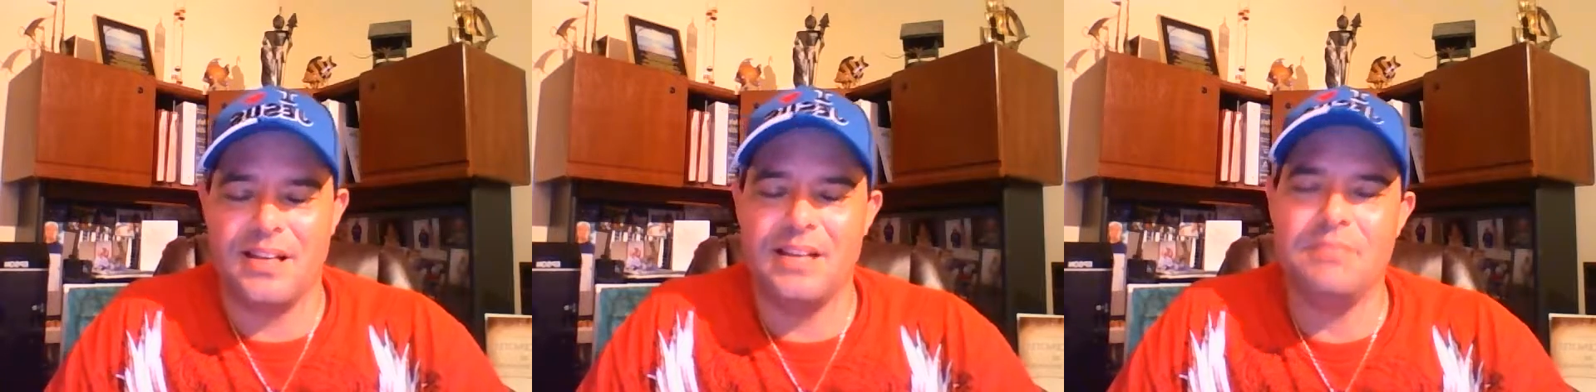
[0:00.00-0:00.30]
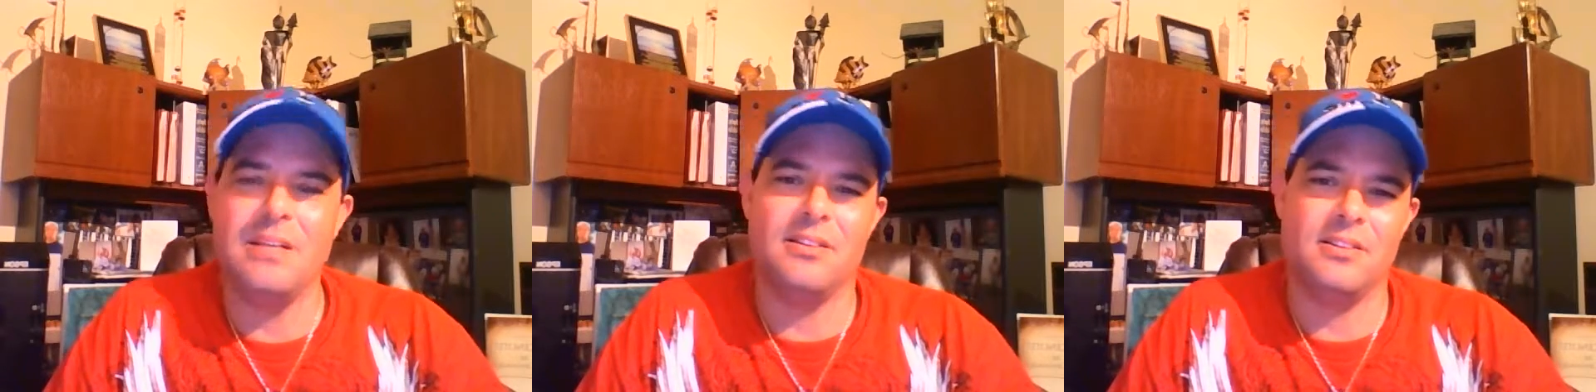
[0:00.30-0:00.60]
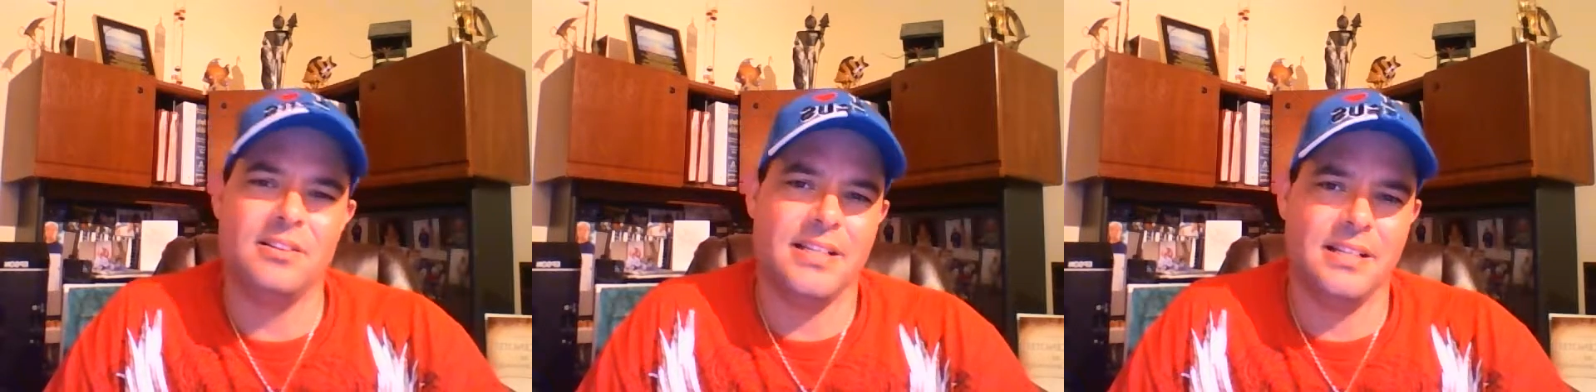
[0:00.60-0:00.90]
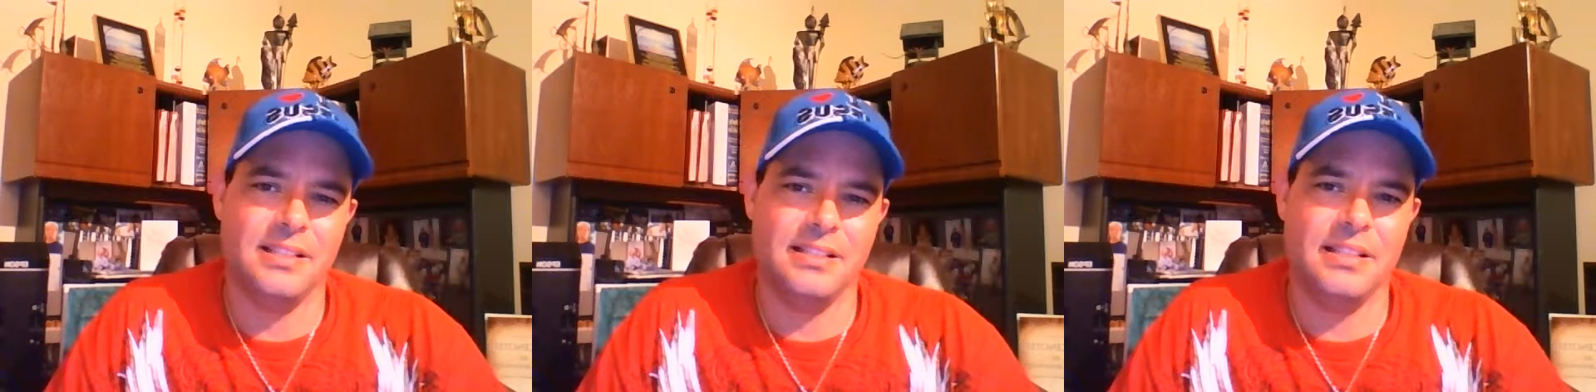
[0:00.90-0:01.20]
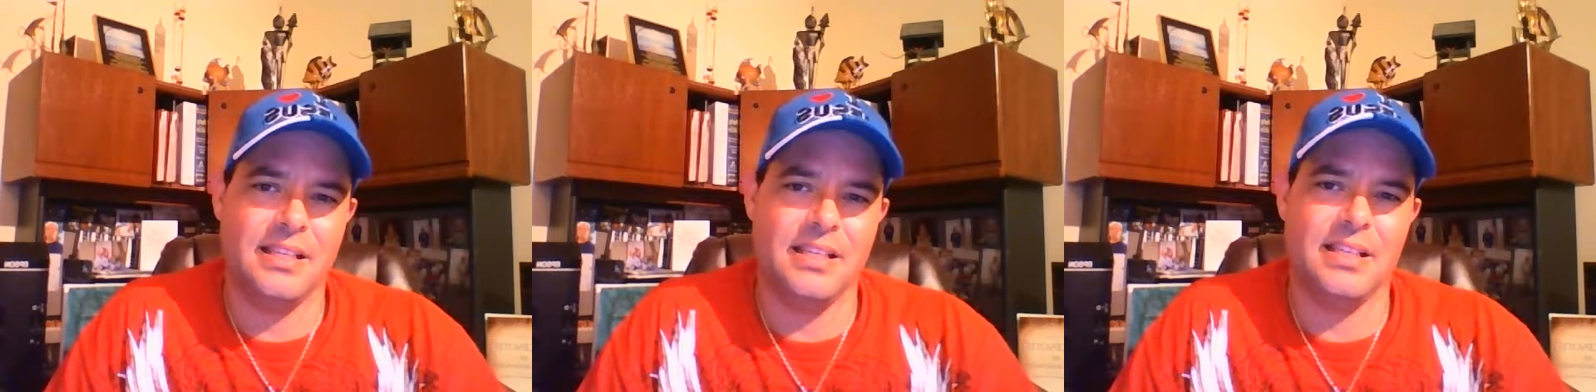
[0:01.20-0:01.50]
I met Art Hallett
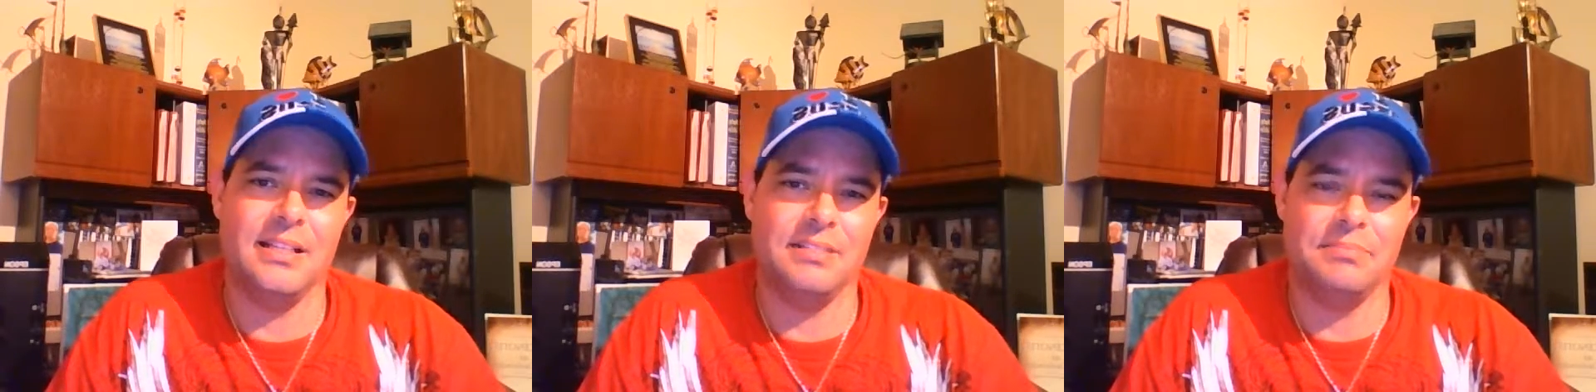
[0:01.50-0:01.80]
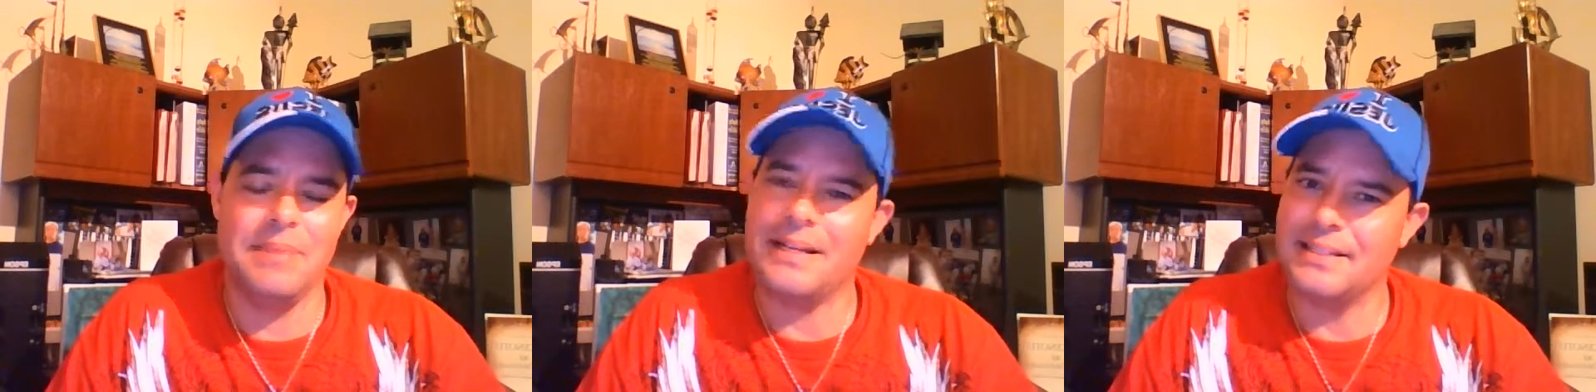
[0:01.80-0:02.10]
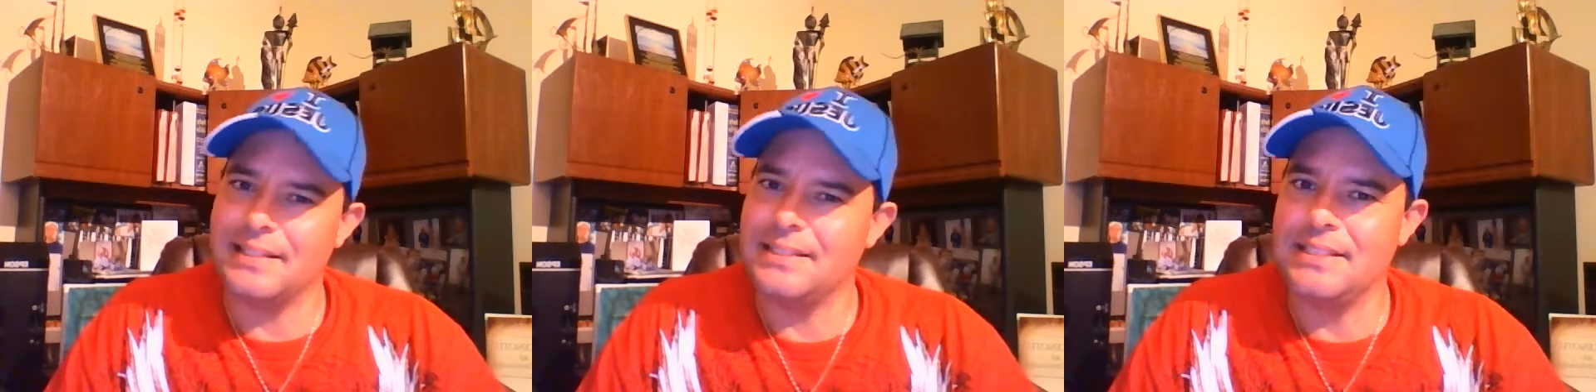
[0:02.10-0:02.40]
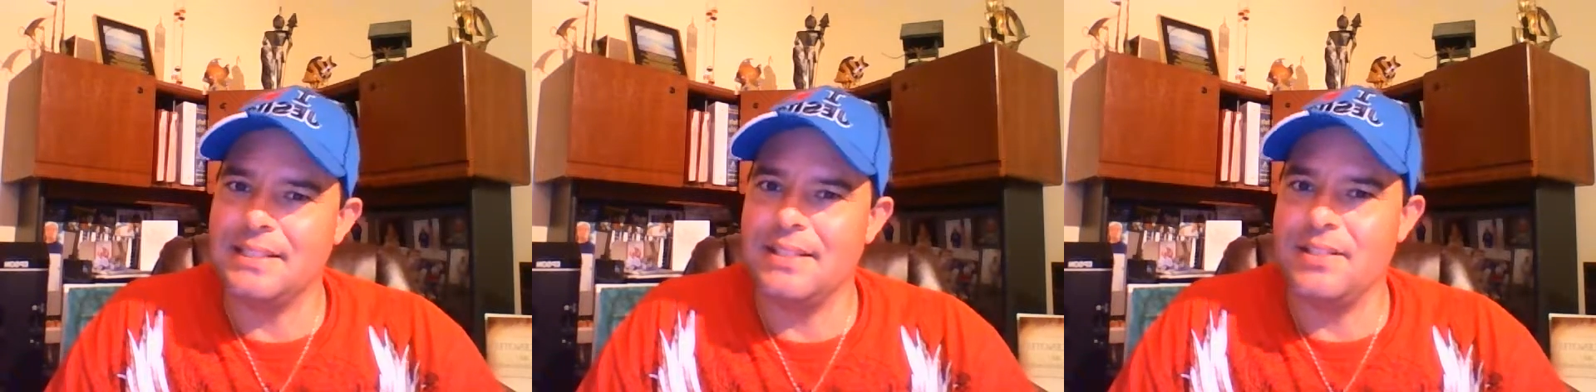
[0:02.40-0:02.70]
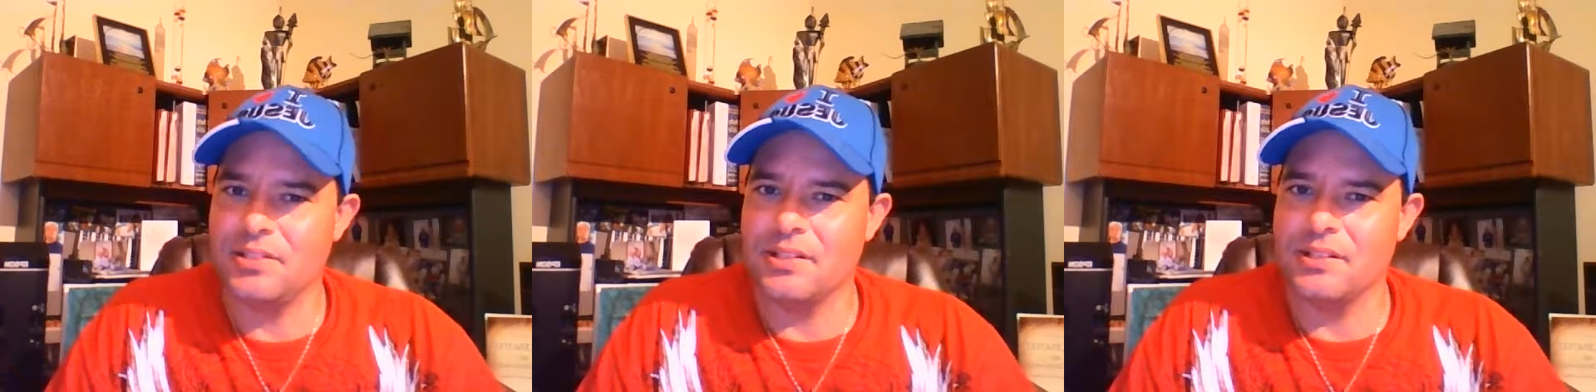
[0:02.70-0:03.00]
uh, back in
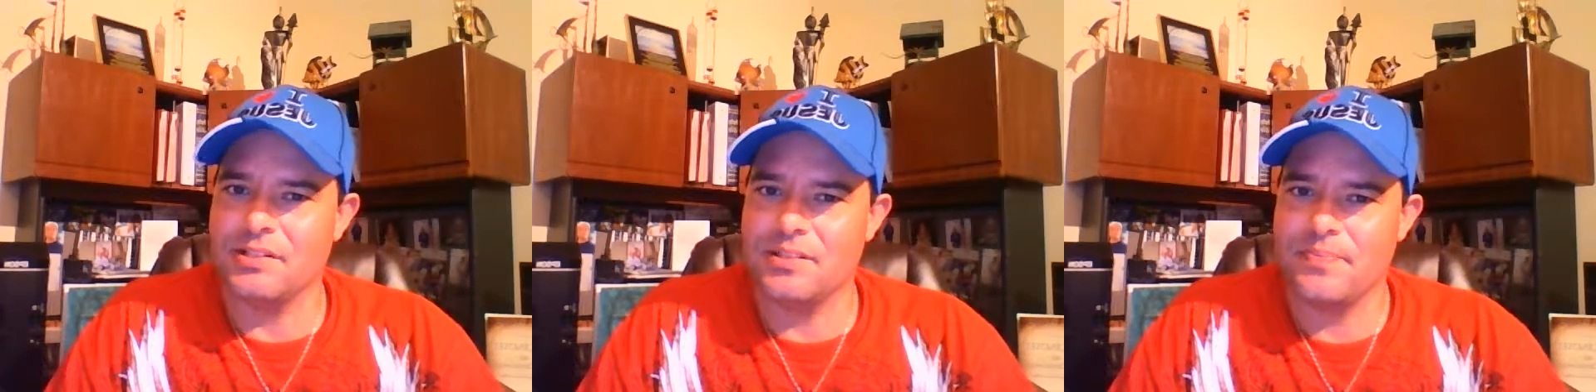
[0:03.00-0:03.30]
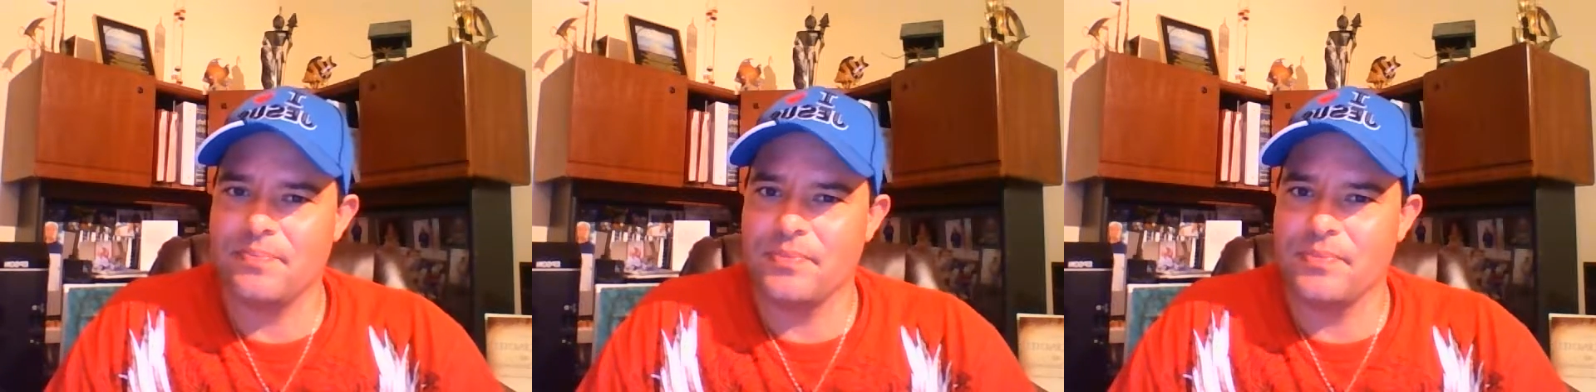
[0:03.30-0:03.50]
1996